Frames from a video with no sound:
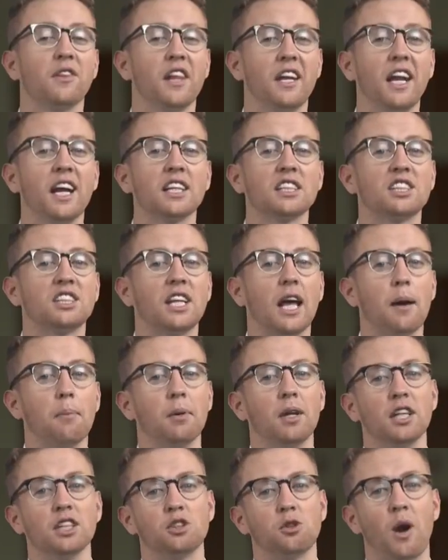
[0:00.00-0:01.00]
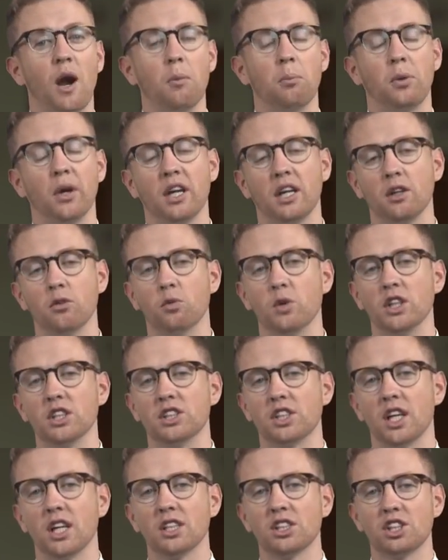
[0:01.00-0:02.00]
for the next step in his groundbreaking
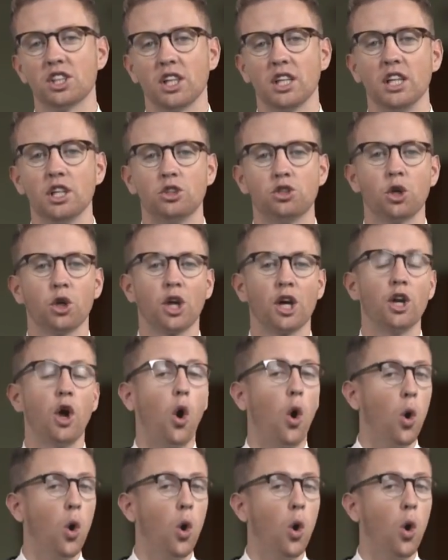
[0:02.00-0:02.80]
research, he took an